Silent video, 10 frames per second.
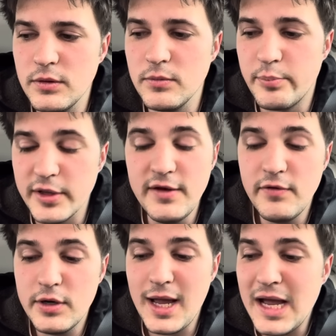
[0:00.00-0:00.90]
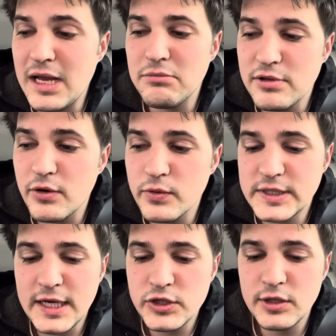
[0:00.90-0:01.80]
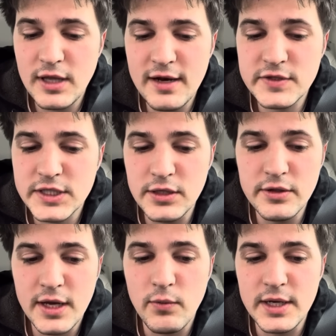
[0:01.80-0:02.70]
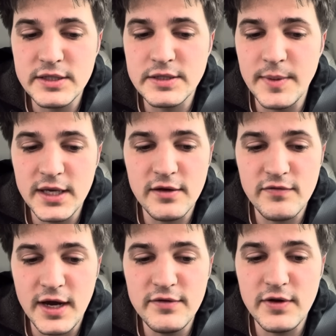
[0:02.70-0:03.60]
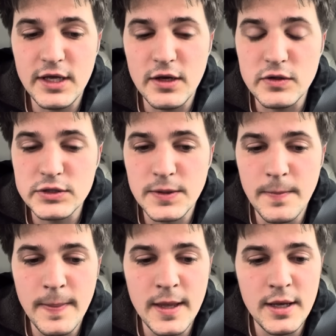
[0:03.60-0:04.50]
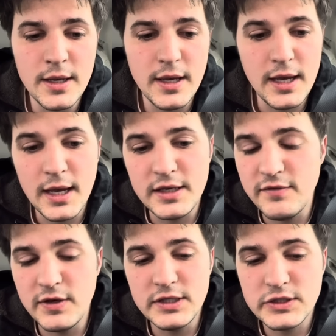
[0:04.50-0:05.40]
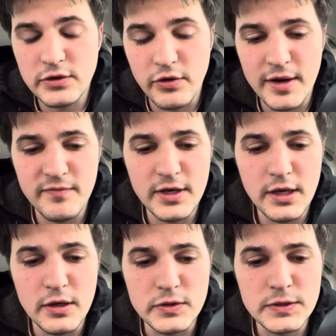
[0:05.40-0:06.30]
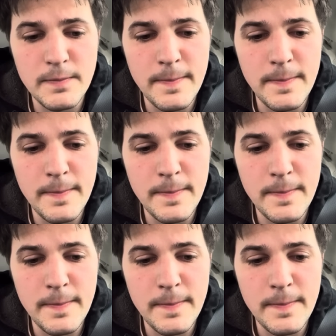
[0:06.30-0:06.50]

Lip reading: believe it or not, there was actually a lot of skill that went into making Vine videos and even Instagram videos.